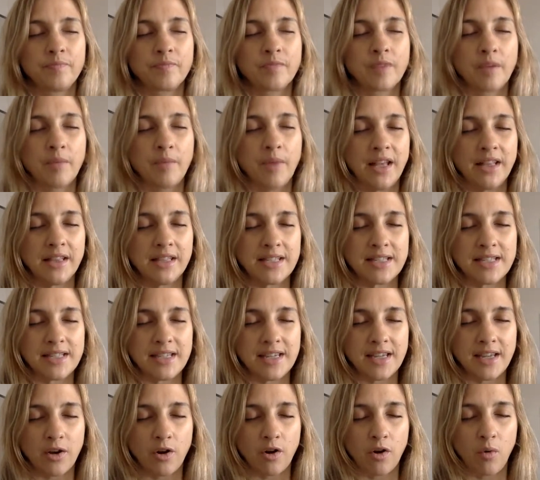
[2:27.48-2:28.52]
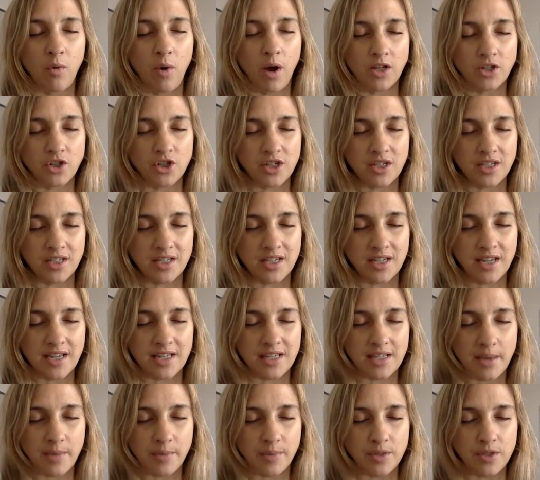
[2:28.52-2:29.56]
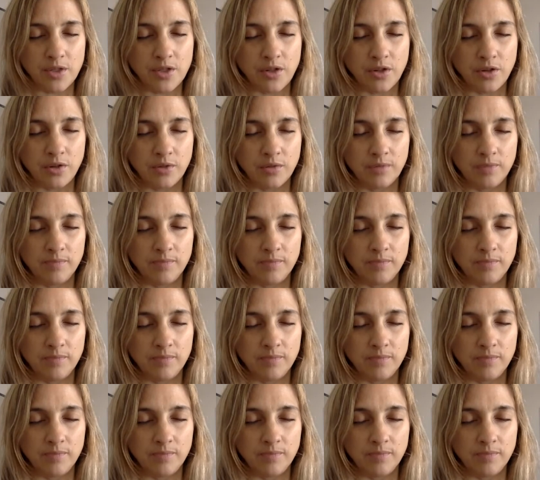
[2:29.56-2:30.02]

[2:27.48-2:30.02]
by listening or watching today's episode.